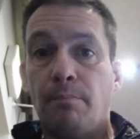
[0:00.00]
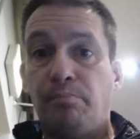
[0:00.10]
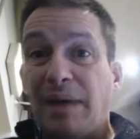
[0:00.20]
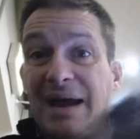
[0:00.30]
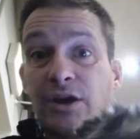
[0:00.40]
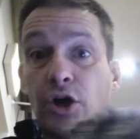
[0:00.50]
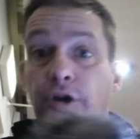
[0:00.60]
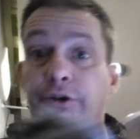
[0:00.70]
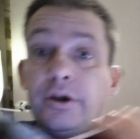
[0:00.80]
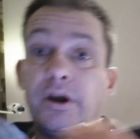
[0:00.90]
Bang
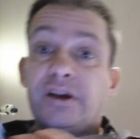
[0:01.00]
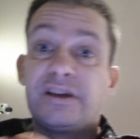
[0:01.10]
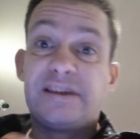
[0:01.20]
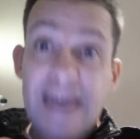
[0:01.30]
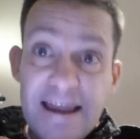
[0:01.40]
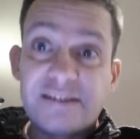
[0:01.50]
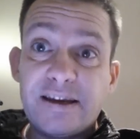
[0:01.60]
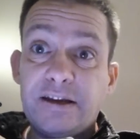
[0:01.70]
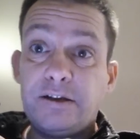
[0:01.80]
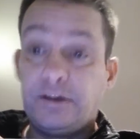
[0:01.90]
on, get
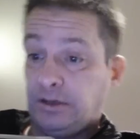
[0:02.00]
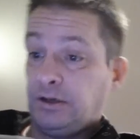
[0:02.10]
in.